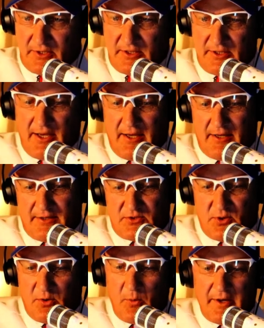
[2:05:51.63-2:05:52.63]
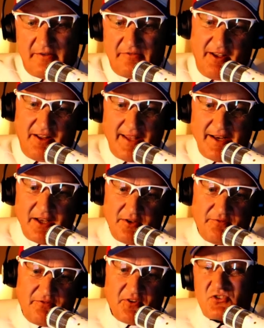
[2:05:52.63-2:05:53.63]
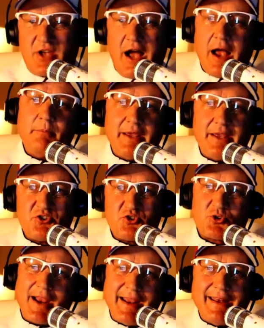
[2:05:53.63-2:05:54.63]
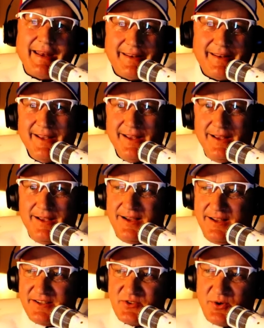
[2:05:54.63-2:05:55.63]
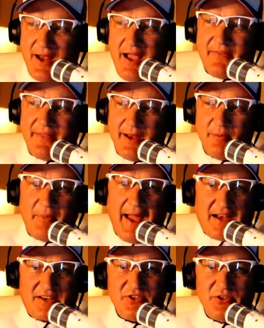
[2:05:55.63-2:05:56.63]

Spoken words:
and sort of what you felt like the first time being traded, sort of how that impacts you